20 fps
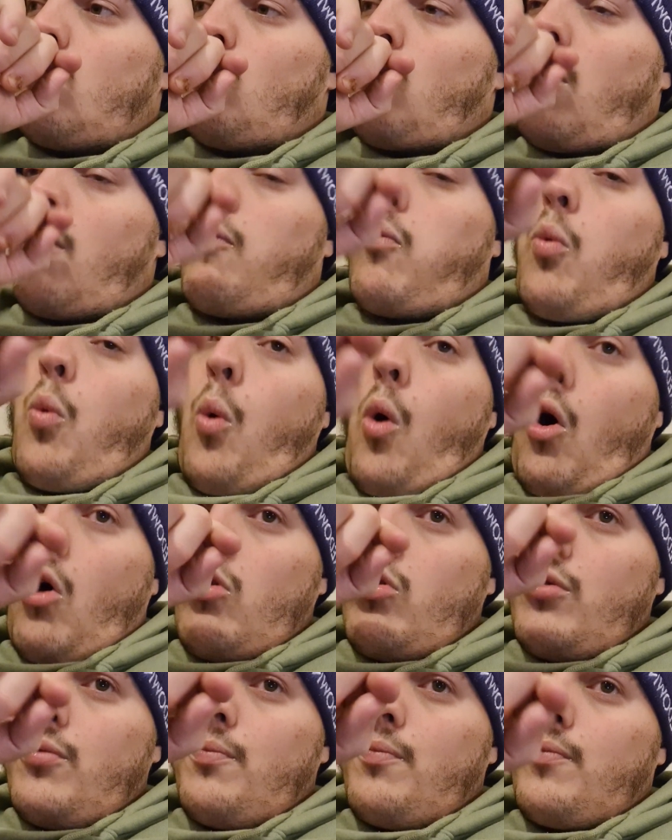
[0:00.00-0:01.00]
with
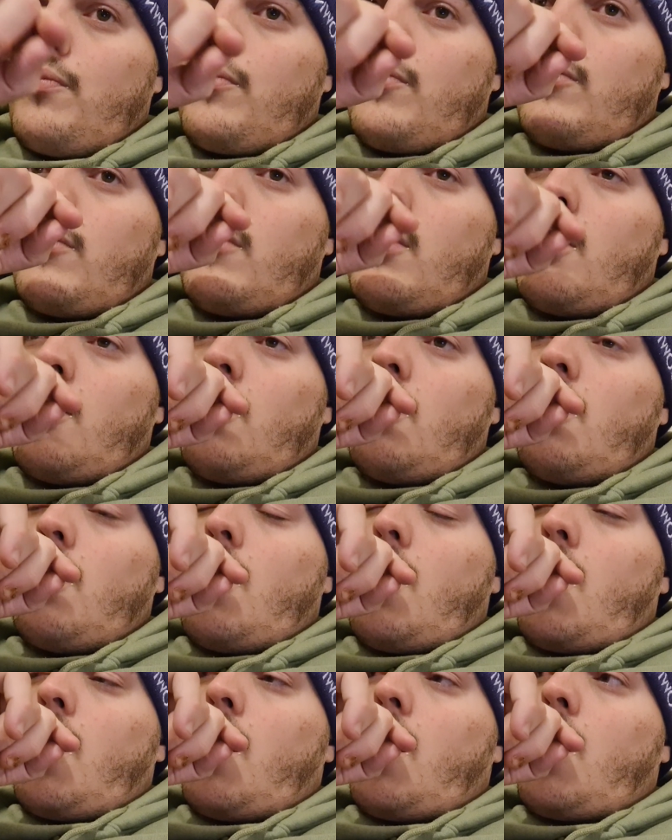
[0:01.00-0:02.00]
one,
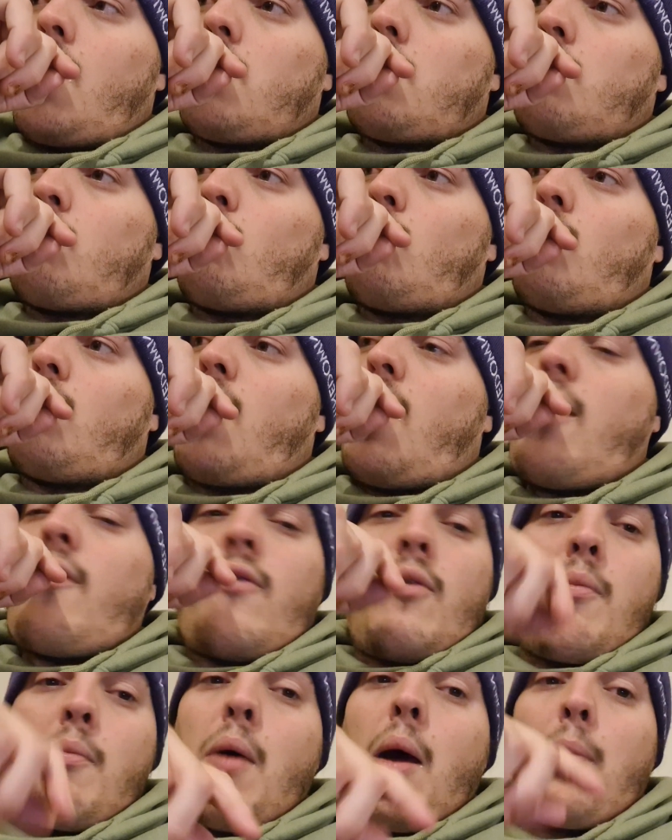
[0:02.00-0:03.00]
and I'm going to
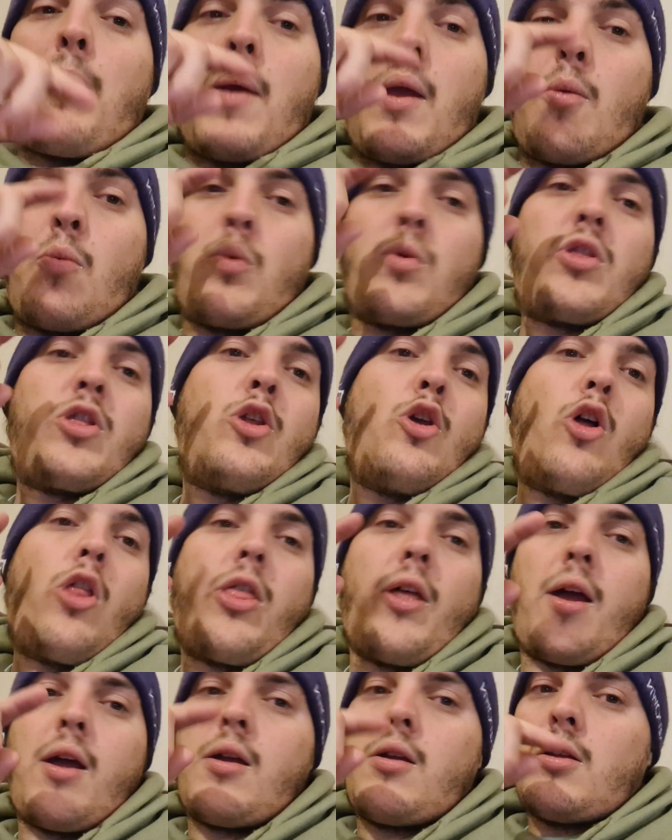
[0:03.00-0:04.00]
have Mbappe with the
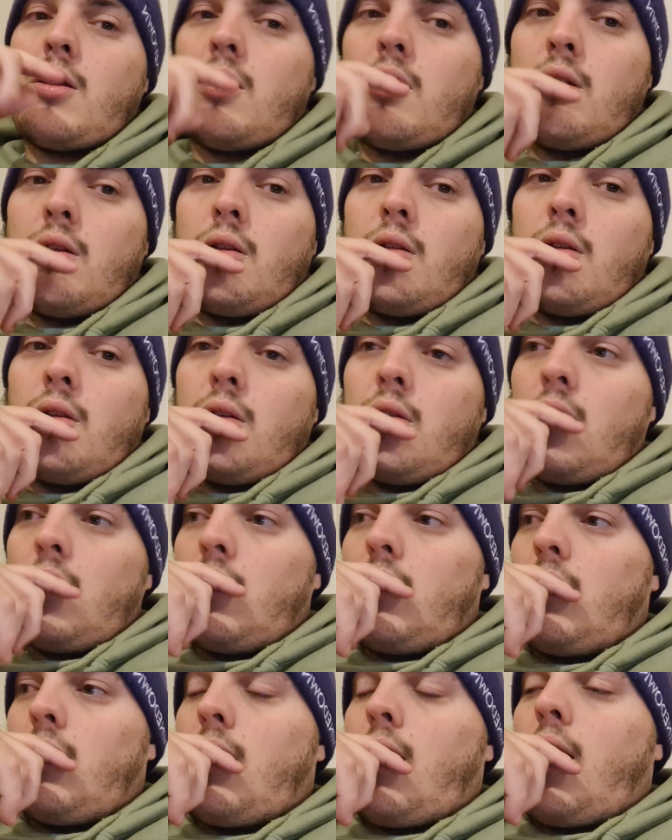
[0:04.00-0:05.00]
other,
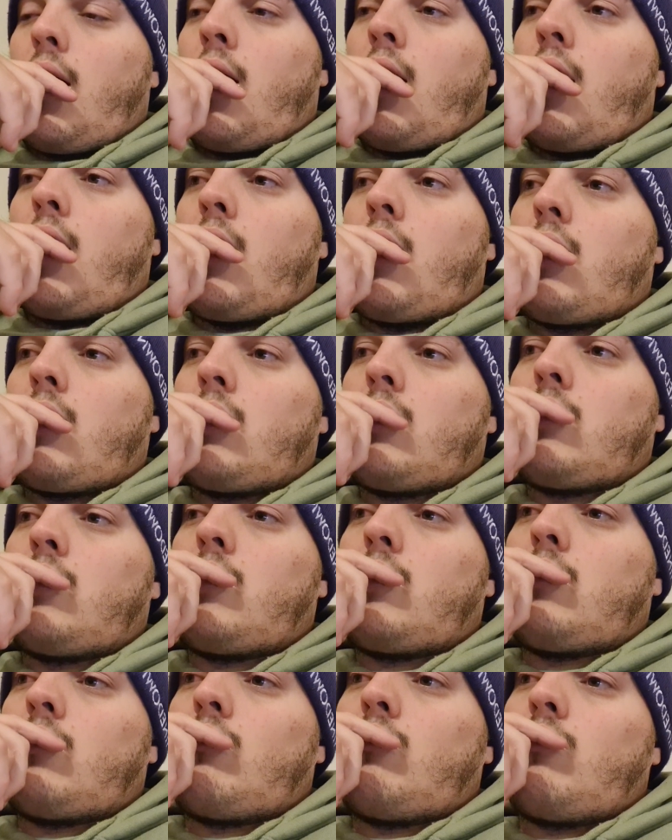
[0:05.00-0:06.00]
and